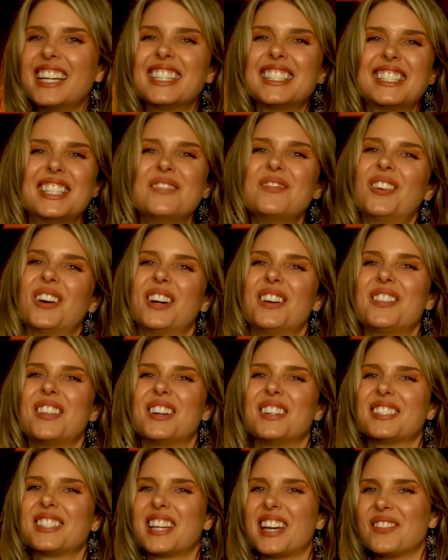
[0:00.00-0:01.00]
see more of
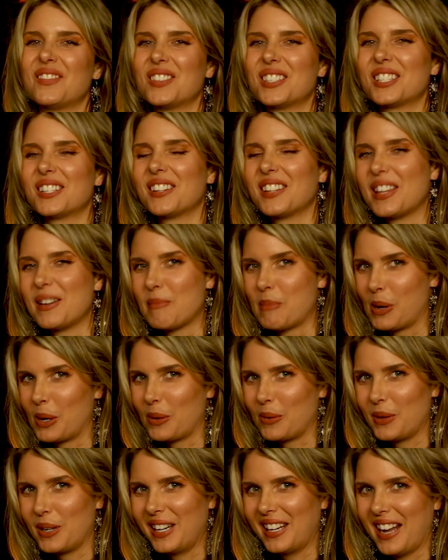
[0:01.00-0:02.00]
those. I'm sure that
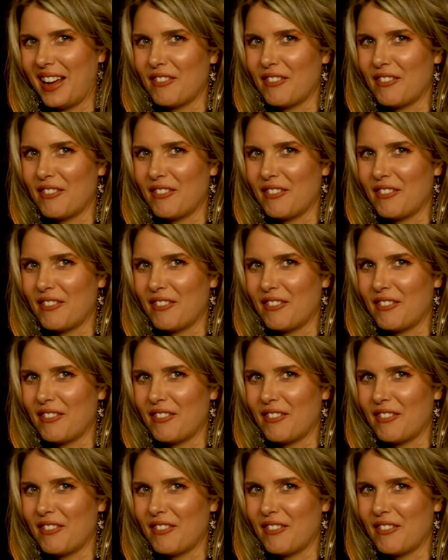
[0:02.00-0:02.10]
Bert wouldn't